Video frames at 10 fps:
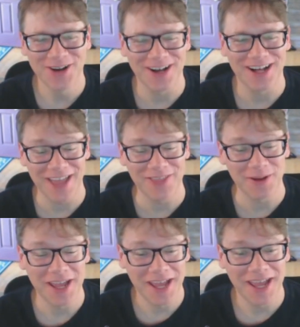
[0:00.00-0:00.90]
well, so and the,
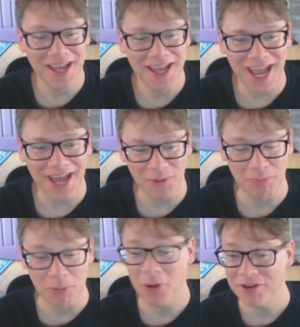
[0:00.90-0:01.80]
this, and her
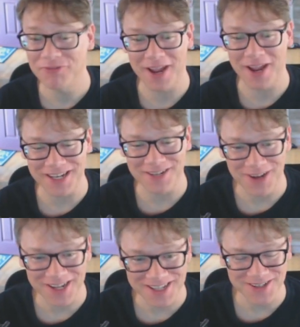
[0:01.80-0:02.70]
boyfriend.
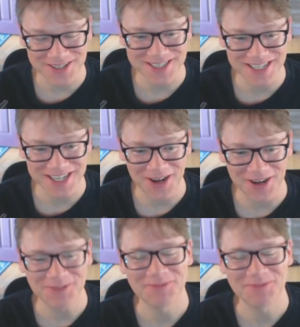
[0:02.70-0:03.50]
Fucking, yeah, you know.